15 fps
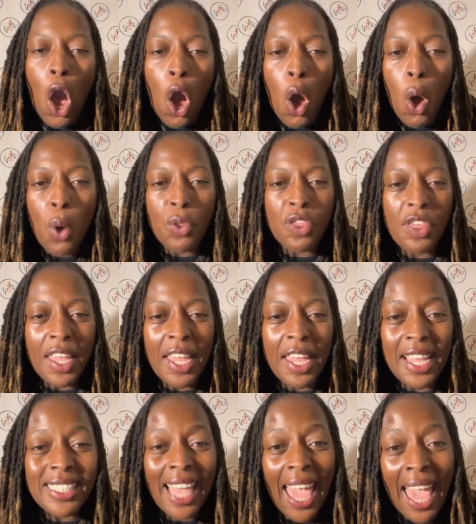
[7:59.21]
All
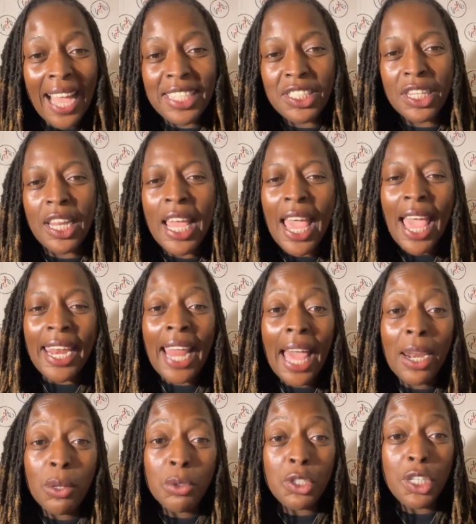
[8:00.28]
things action. And
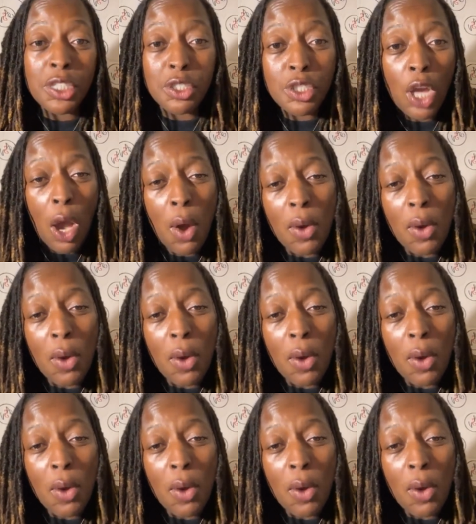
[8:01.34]
I don't just